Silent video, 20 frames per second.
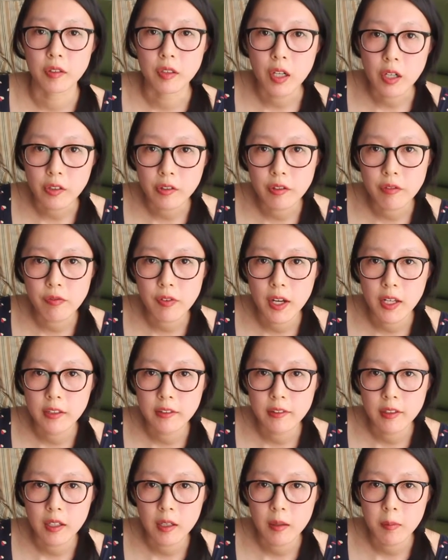Darcy
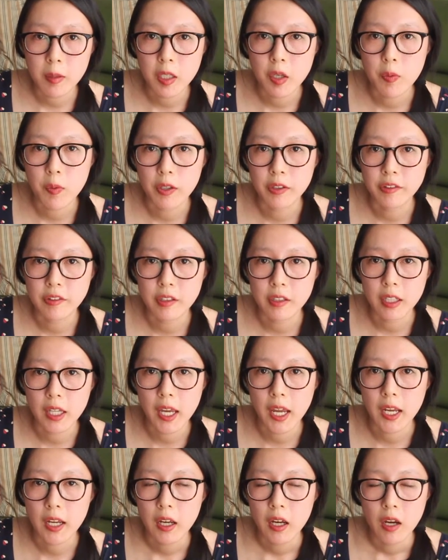finds them and he wants to
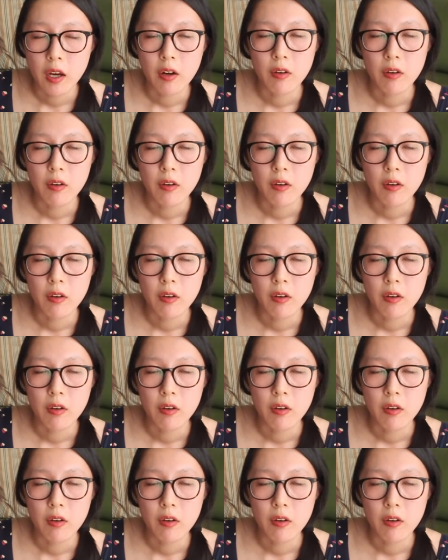like